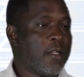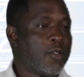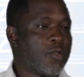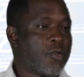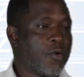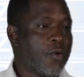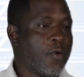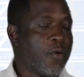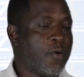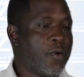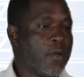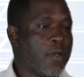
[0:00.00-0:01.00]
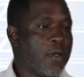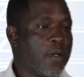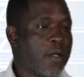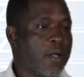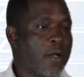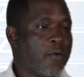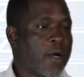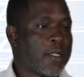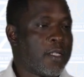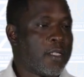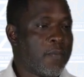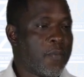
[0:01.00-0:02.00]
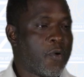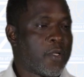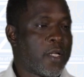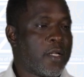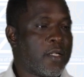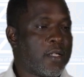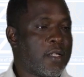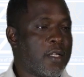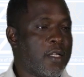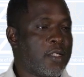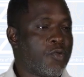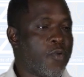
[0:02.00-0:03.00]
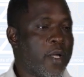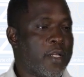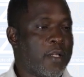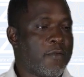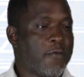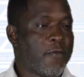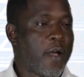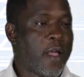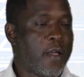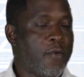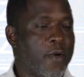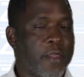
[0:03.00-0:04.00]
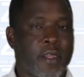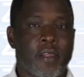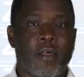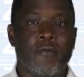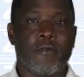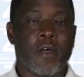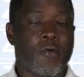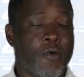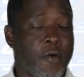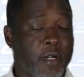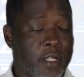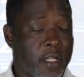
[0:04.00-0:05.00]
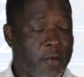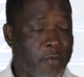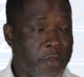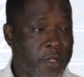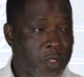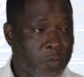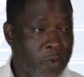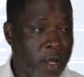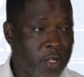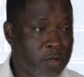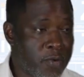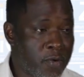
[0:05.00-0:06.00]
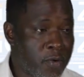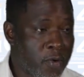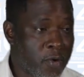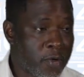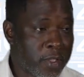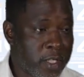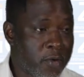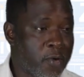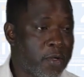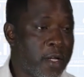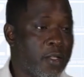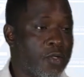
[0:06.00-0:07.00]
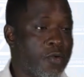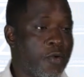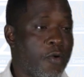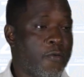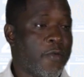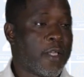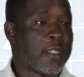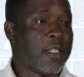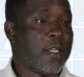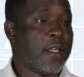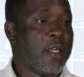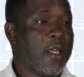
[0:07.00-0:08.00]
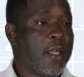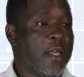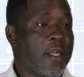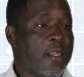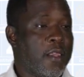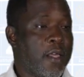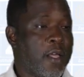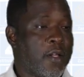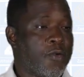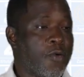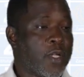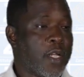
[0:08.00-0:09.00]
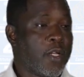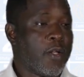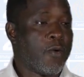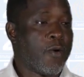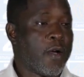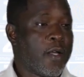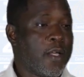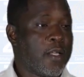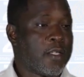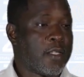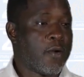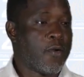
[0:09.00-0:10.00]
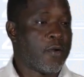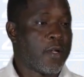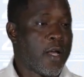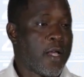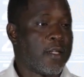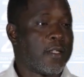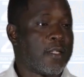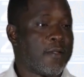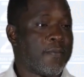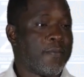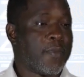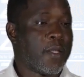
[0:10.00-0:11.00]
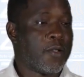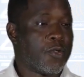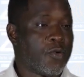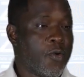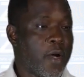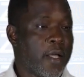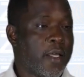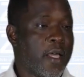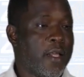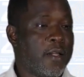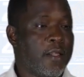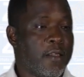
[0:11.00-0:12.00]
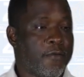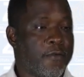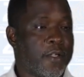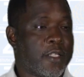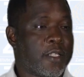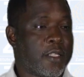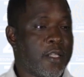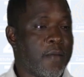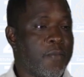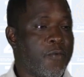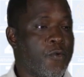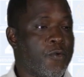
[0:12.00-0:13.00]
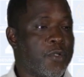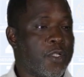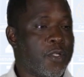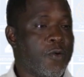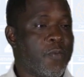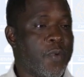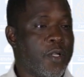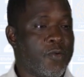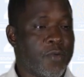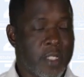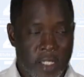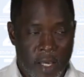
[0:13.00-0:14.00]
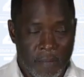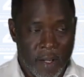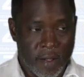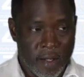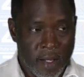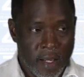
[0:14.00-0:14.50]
So what is important is to identify whether the vehicle you are dealing with is brand new or second-hand. So obviously the Toyota Noah is second-hand. So again, the first step will still be to determine